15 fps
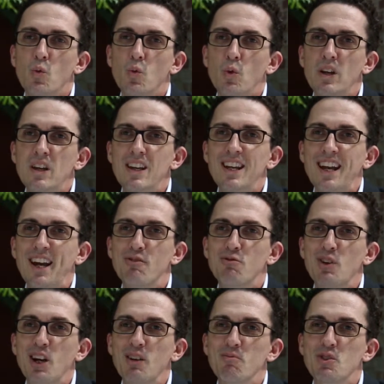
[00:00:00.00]
we
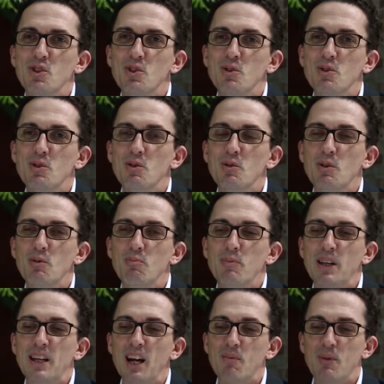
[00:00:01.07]
have come to
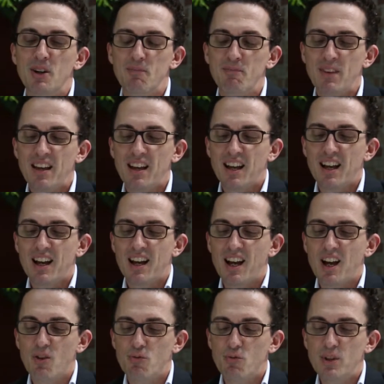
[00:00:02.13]
become a
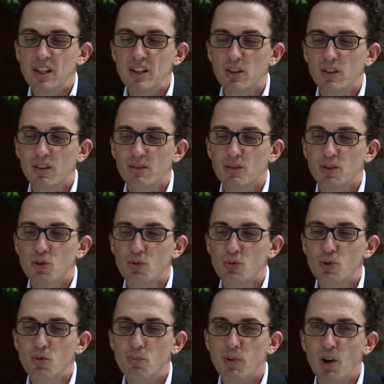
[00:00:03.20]
real
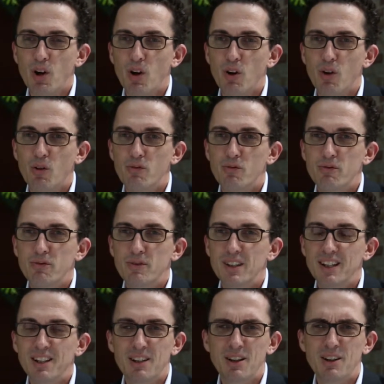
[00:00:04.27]
group of
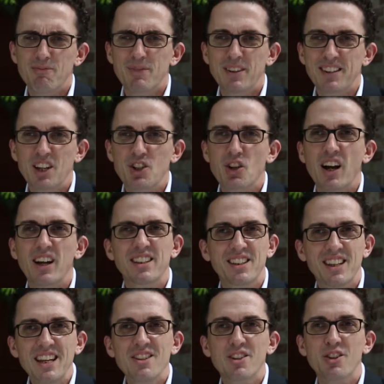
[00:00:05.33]
such a
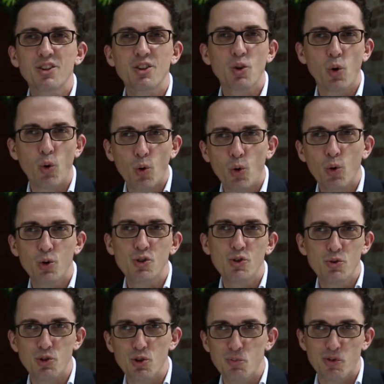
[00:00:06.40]
centred and cored
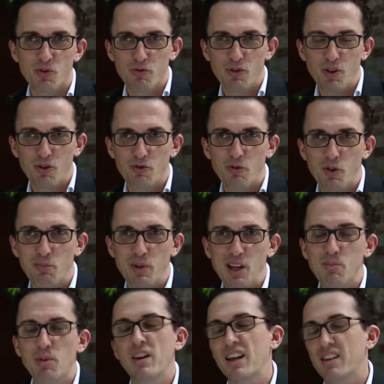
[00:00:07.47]
group of
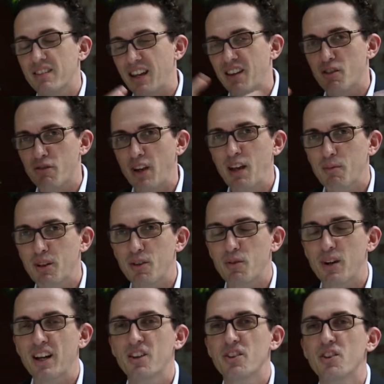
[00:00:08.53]
people, and the family
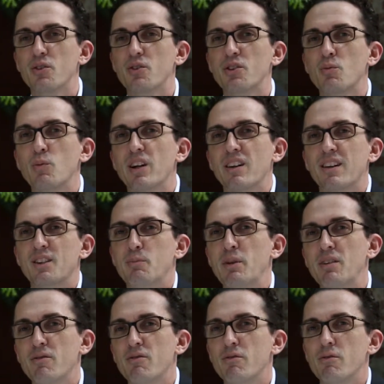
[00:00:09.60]
around her as well, has
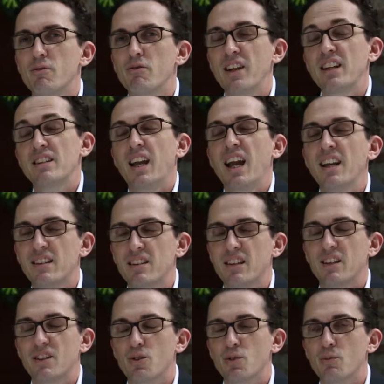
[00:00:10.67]
been
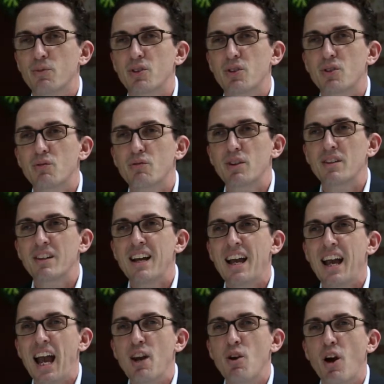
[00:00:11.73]
fantastic to observe, and
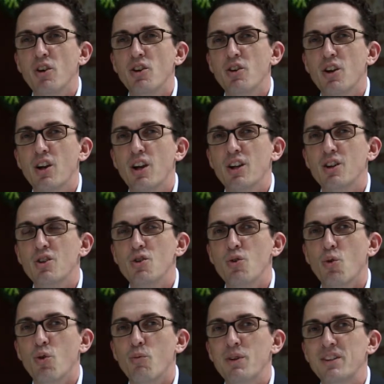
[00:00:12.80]
an
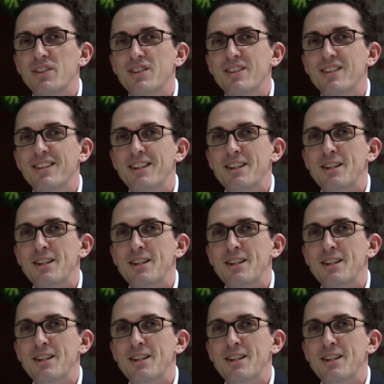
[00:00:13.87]
enormous